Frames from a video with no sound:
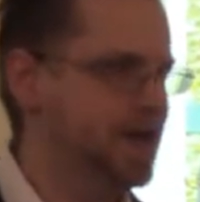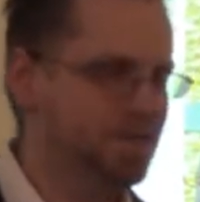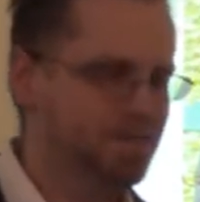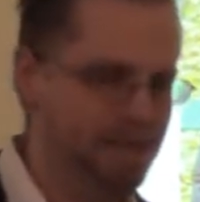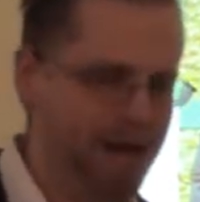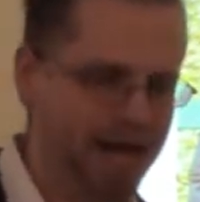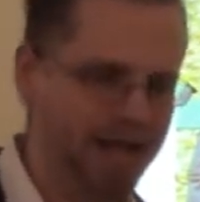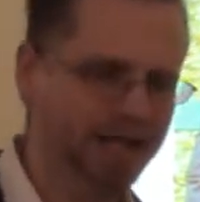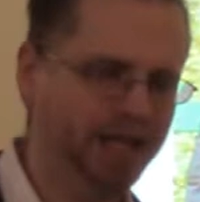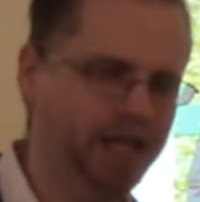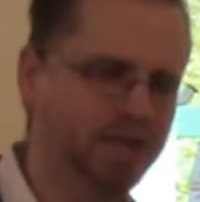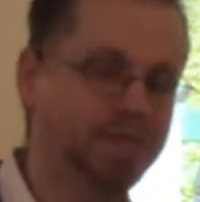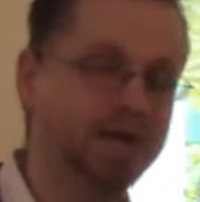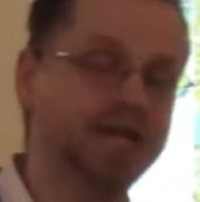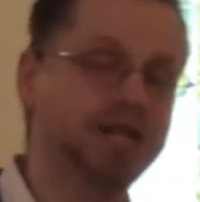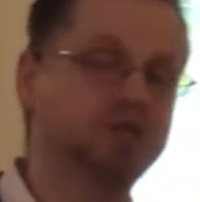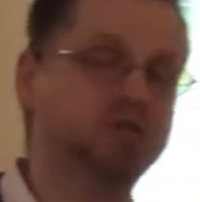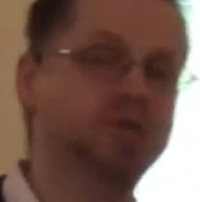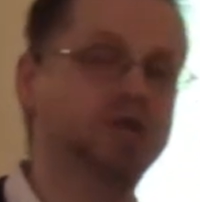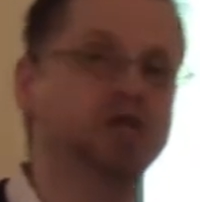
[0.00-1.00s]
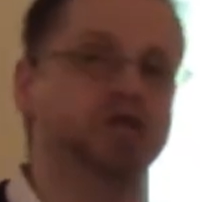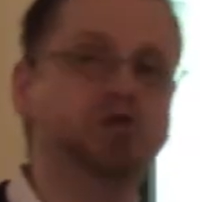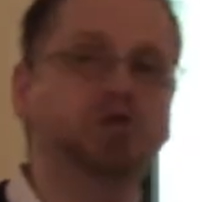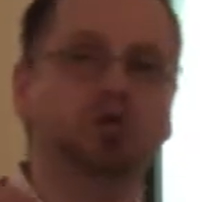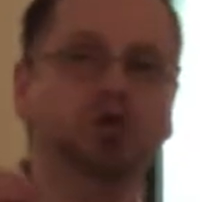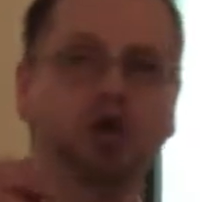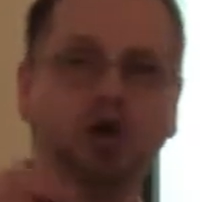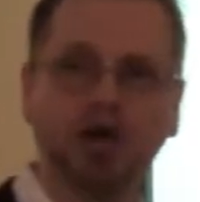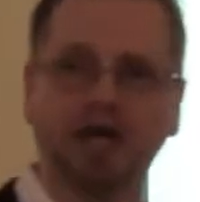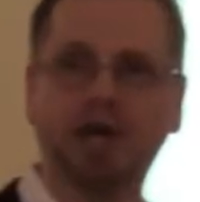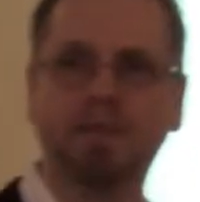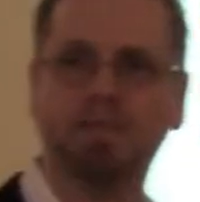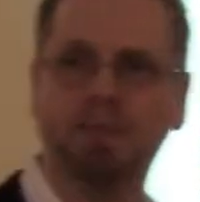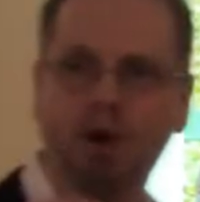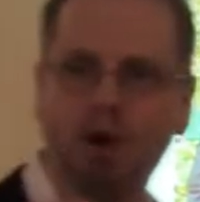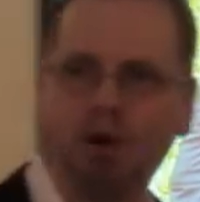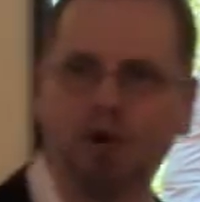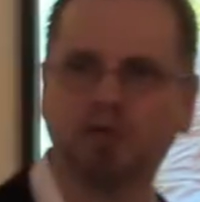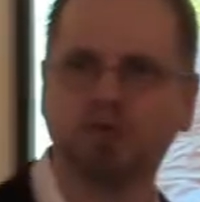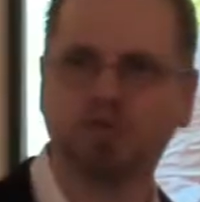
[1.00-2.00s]
Mainly because when you look at
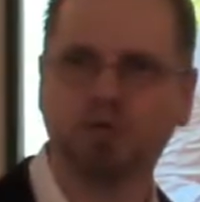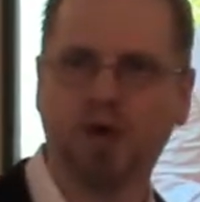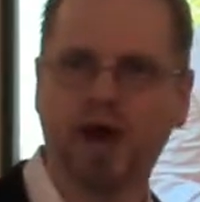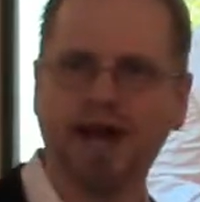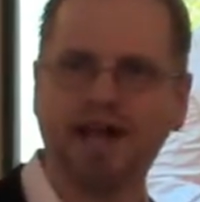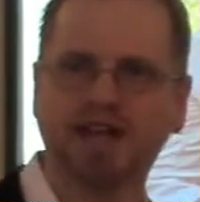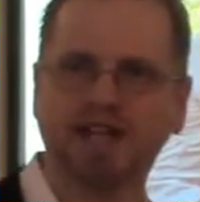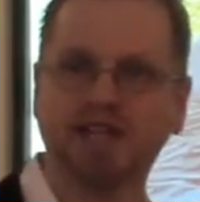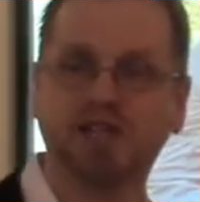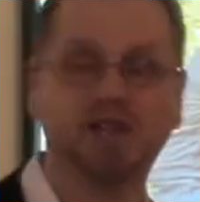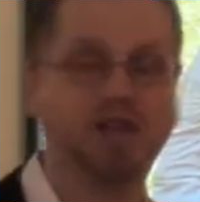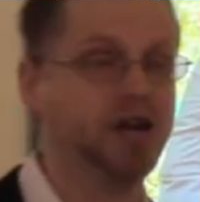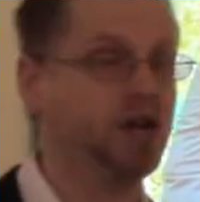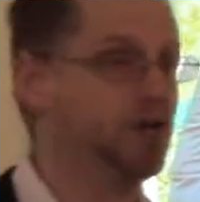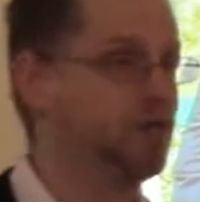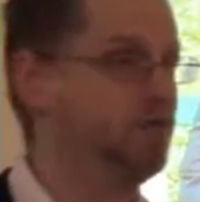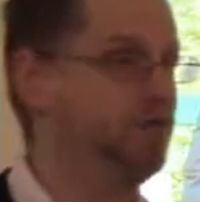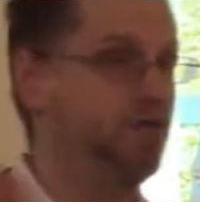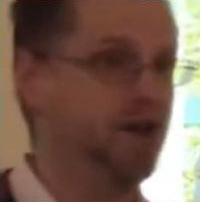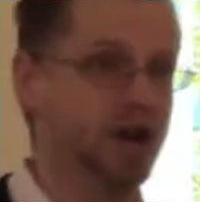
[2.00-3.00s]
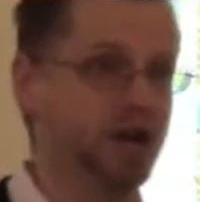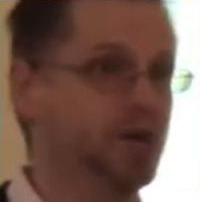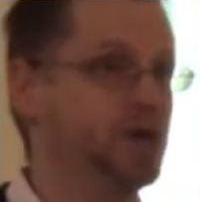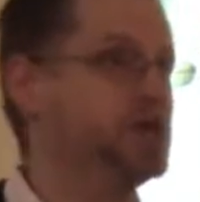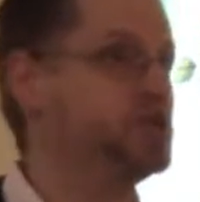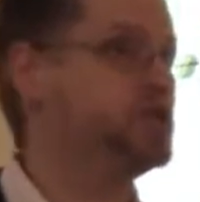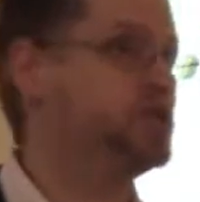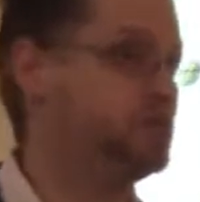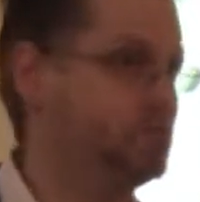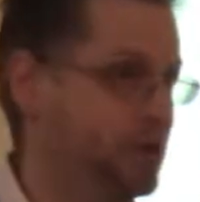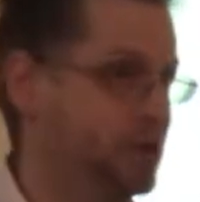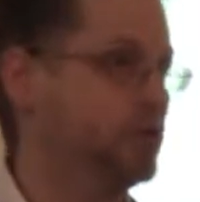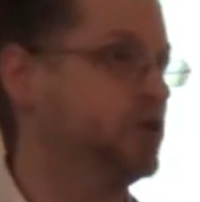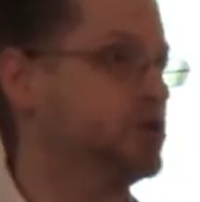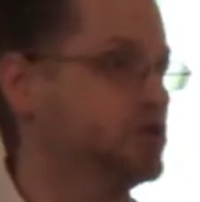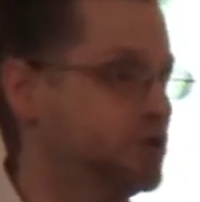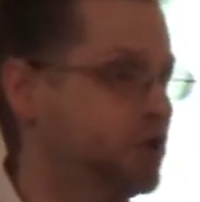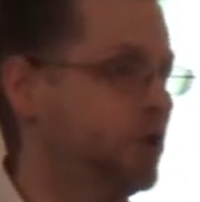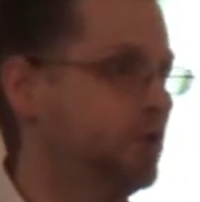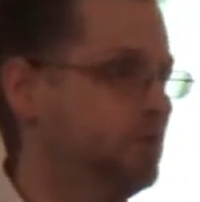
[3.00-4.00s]
Paul's writings, they are very
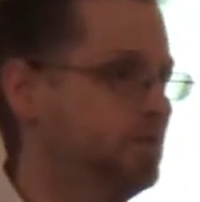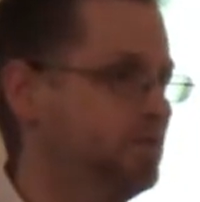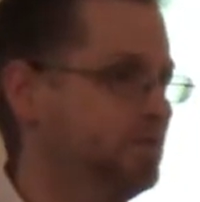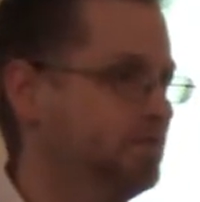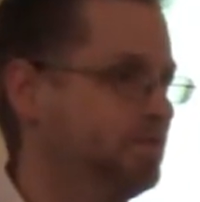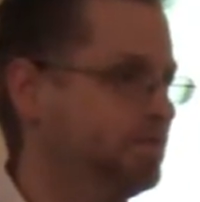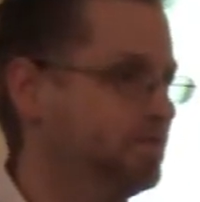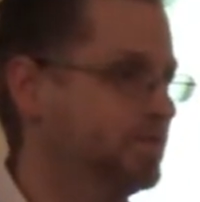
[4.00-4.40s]
spiritual.